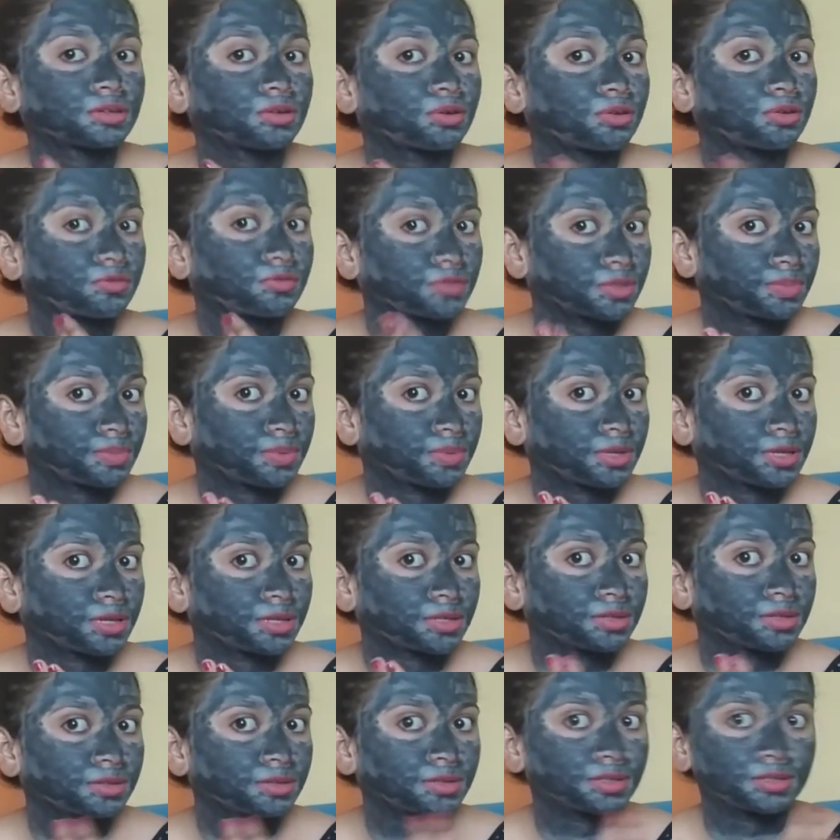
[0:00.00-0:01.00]
After
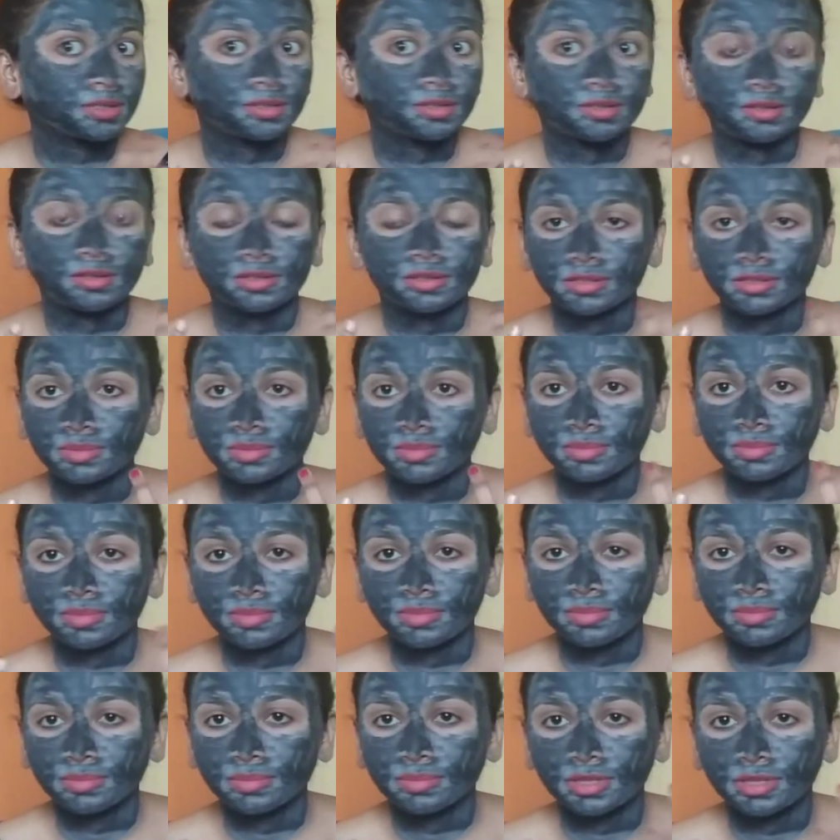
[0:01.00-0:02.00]
applying, it doesn't
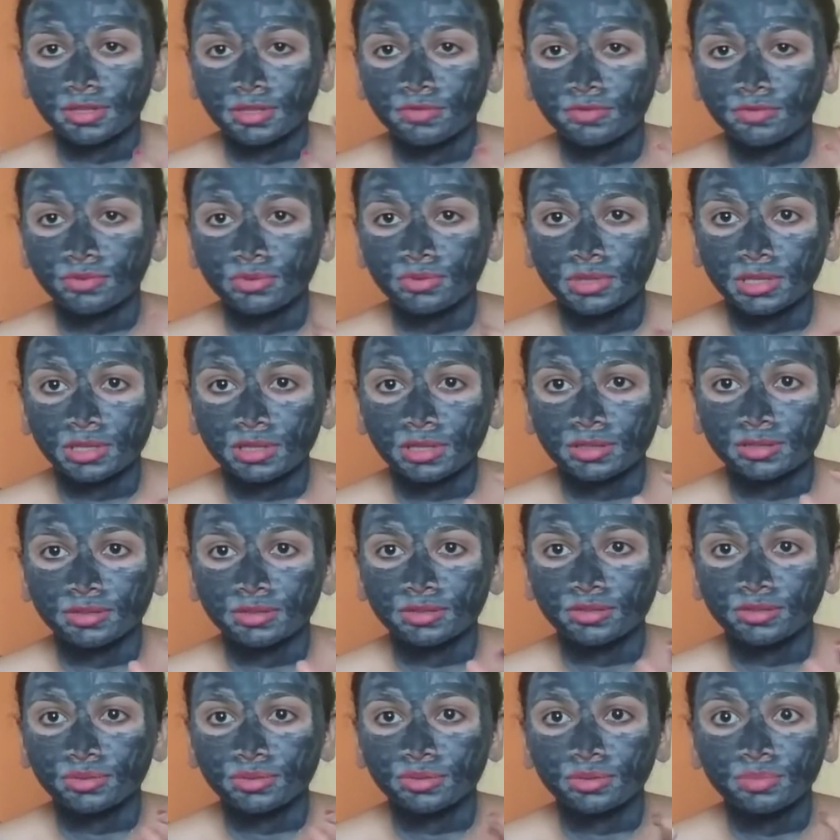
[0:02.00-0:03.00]
give you
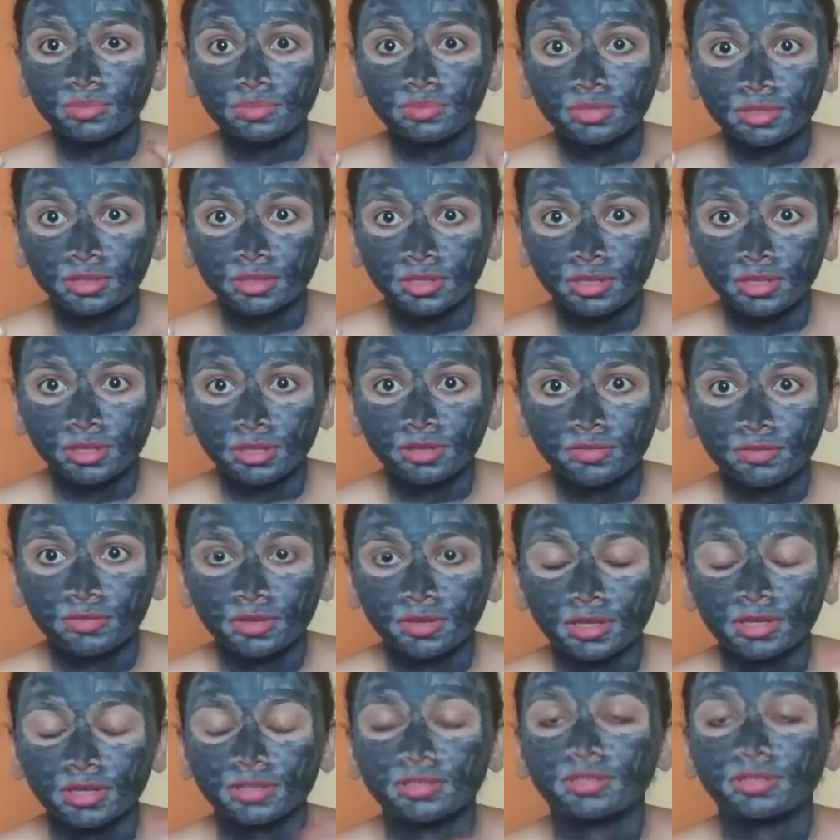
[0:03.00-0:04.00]
that burning
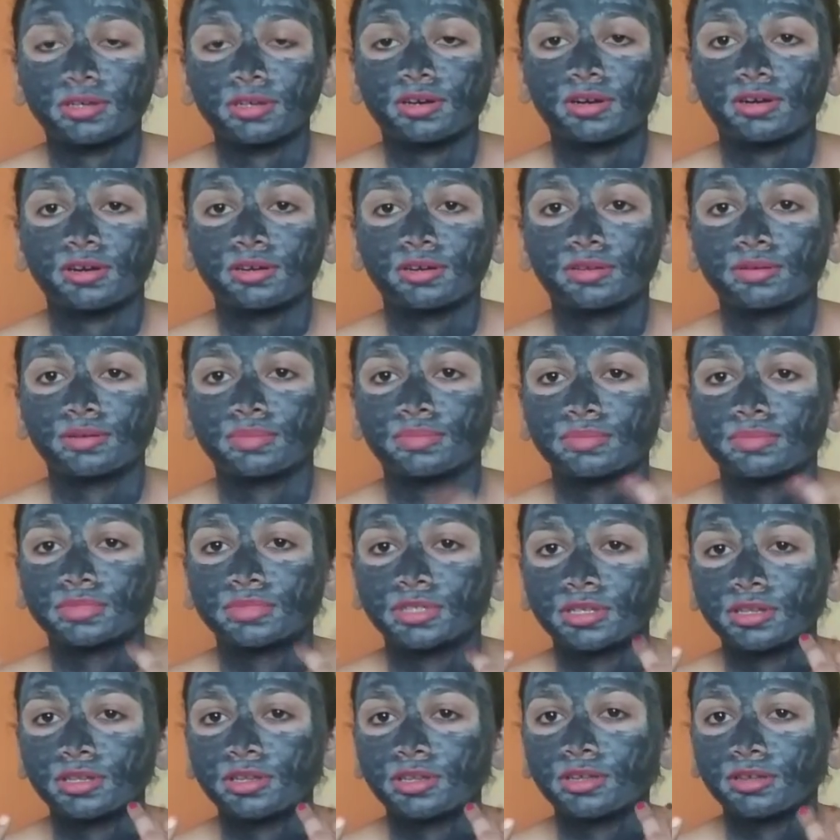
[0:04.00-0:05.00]
effect,
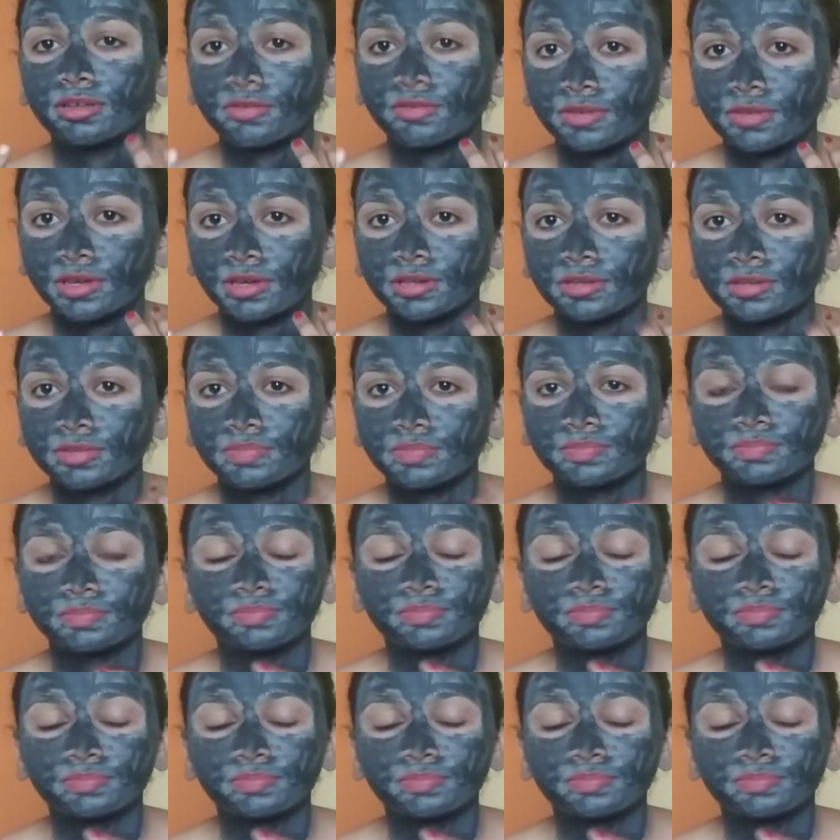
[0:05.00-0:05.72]
tingling effect.